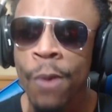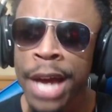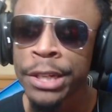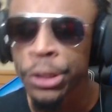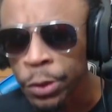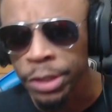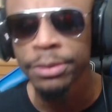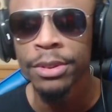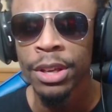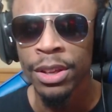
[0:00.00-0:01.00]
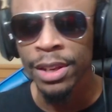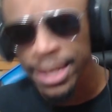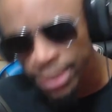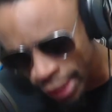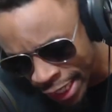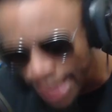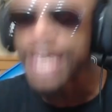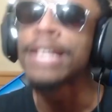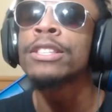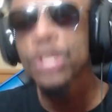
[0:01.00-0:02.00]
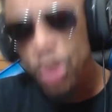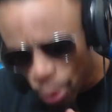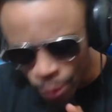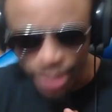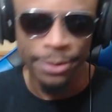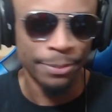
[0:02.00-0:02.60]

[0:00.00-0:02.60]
why I do it. Let's get into it.